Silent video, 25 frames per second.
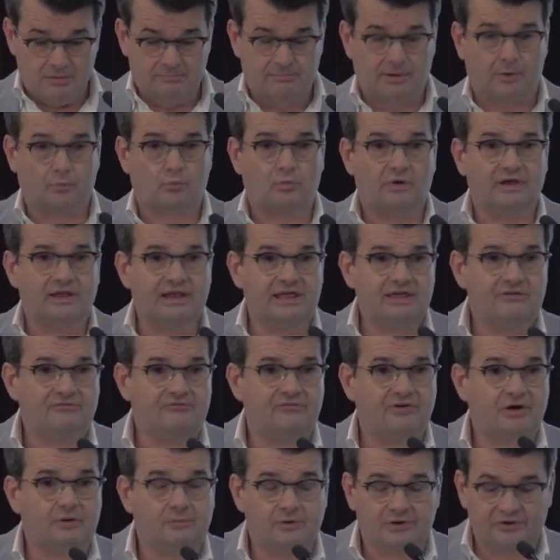But we
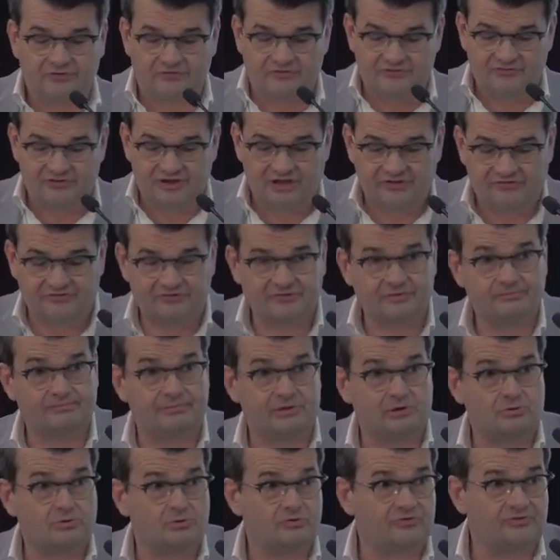live, I want to suggest,
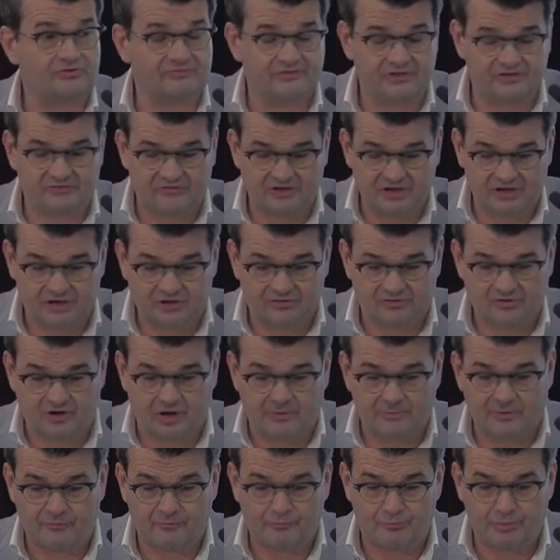because of this, in a
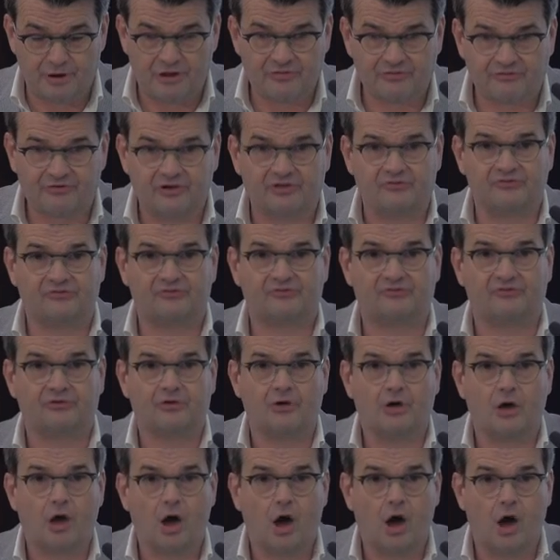time of breathless
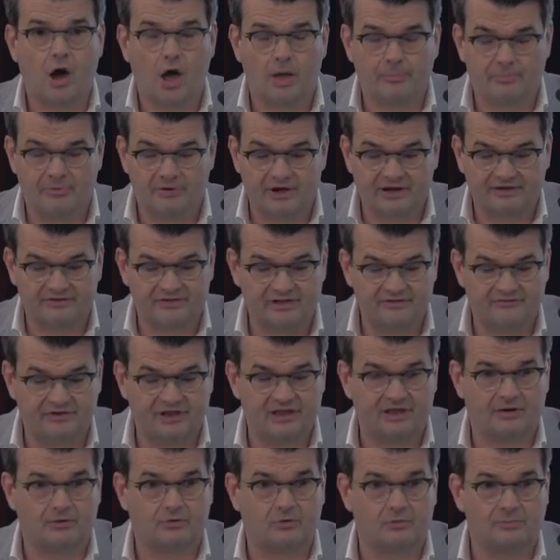
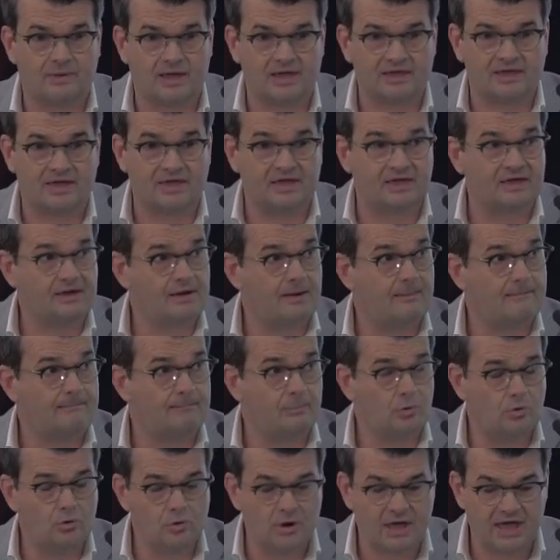hyperactivity in lawmaking
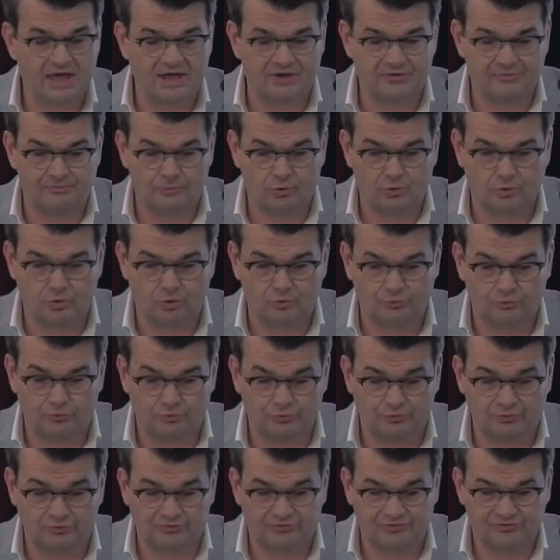more and more
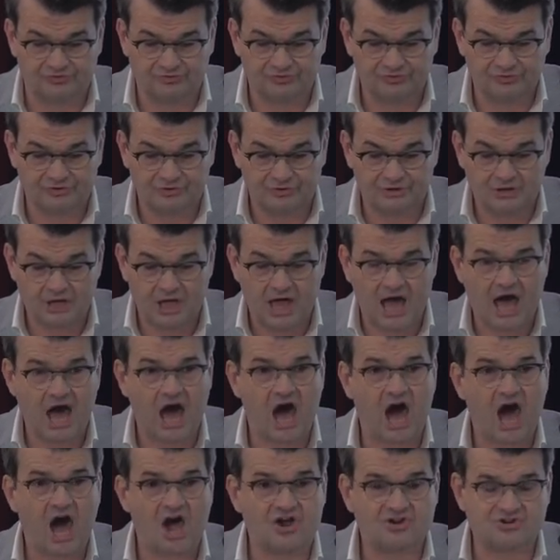rules,
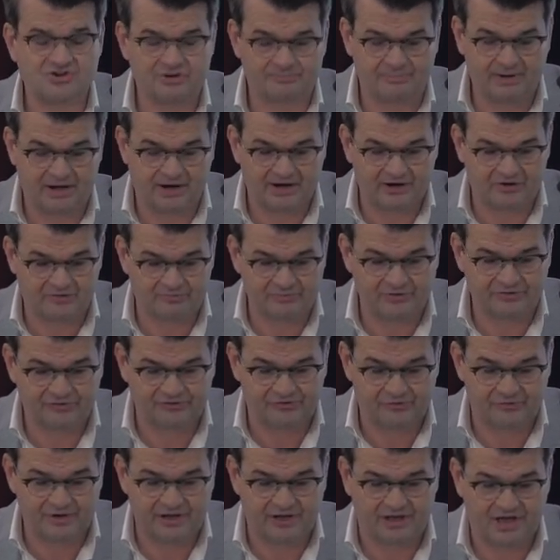harsher
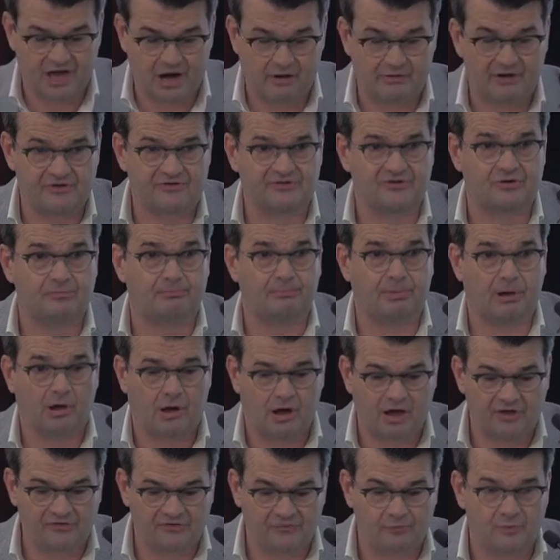punishments to encourage
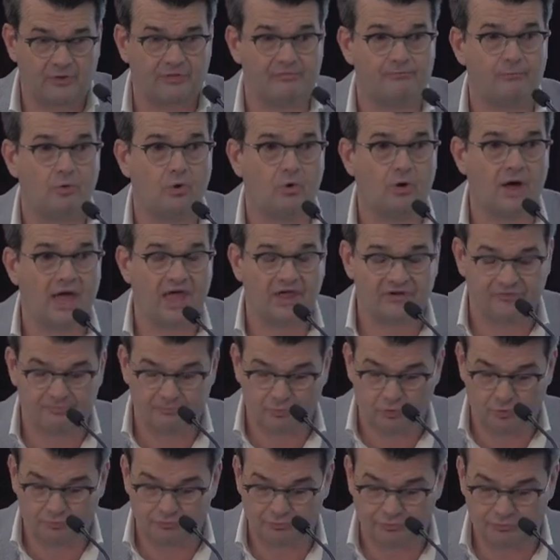compliance with more and
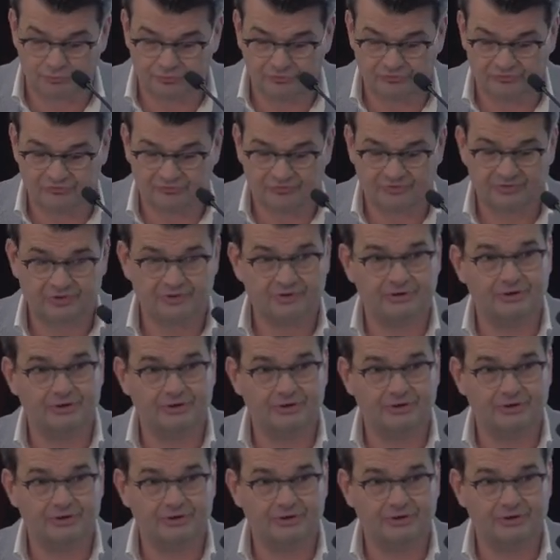more rules,